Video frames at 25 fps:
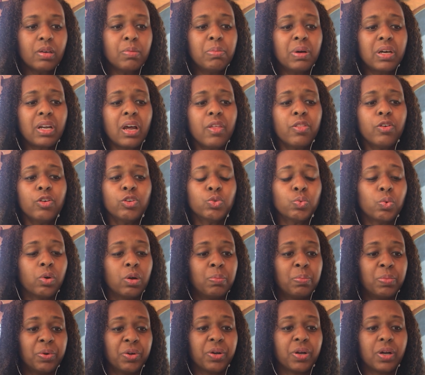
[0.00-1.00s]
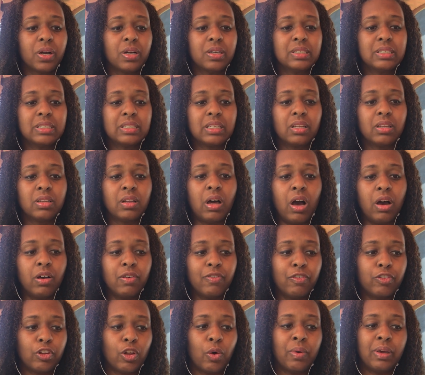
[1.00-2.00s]
But others wore burqas,
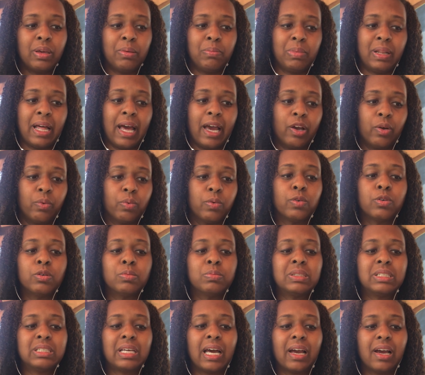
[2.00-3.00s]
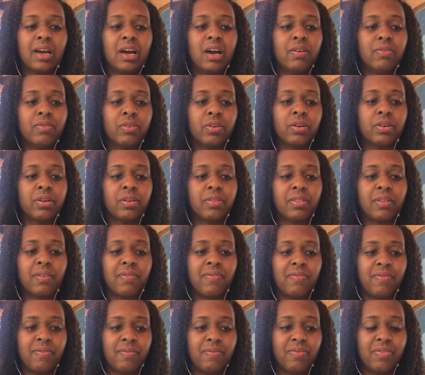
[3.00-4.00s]
long flowing black robes that covered
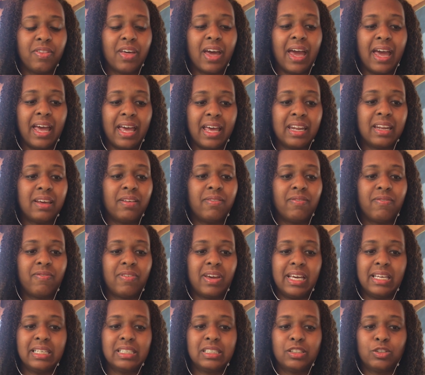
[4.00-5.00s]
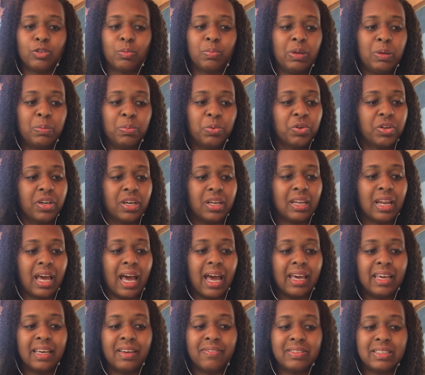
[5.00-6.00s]
the head and face so people could
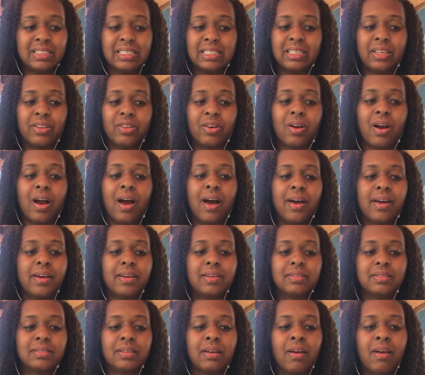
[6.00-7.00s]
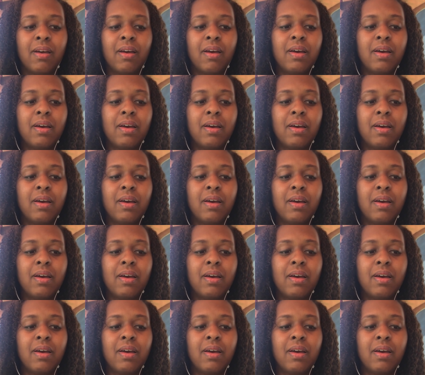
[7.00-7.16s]
not even see their eyes.